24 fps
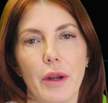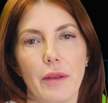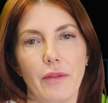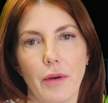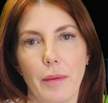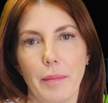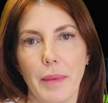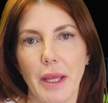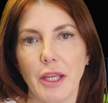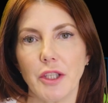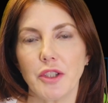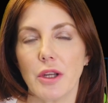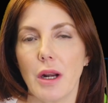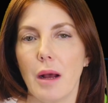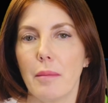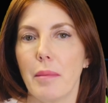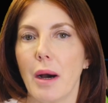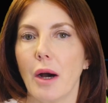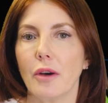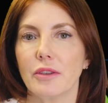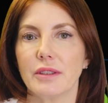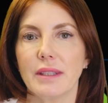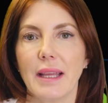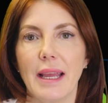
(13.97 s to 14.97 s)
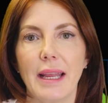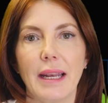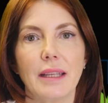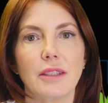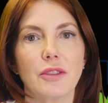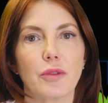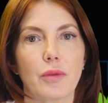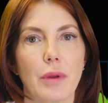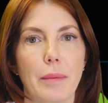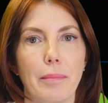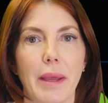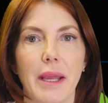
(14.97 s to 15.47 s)
information about
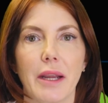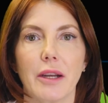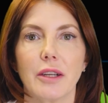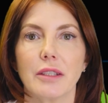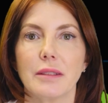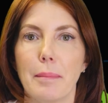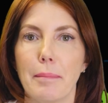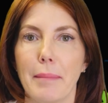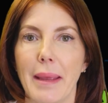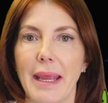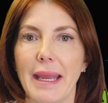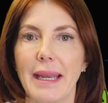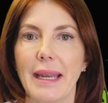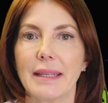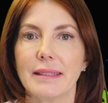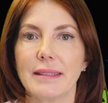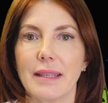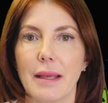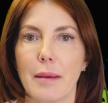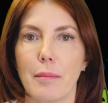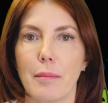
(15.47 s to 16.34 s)
tenants, repairs, maintenance, and